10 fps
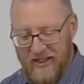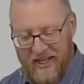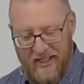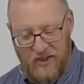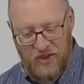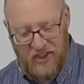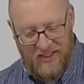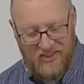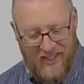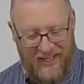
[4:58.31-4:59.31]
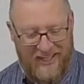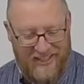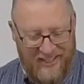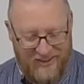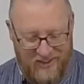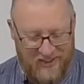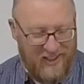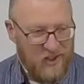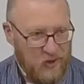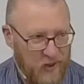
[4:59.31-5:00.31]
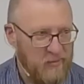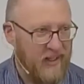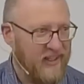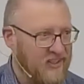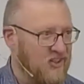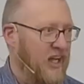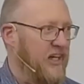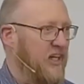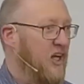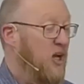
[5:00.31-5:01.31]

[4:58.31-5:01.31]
and it just kind of gets us extremely excited